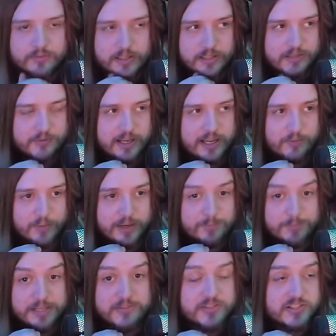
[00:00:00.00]
And if I if we can
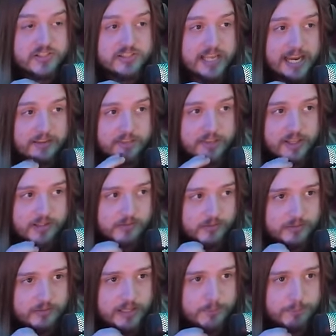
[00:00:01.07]
beat this deck,
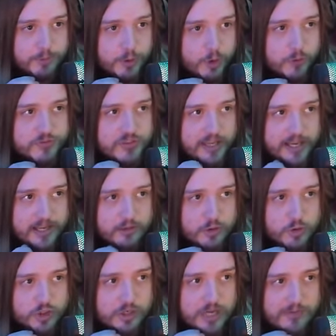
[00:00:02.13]
then it proves that you
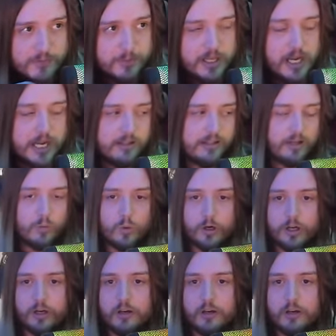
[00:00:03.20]
should never play Highlander Warrior.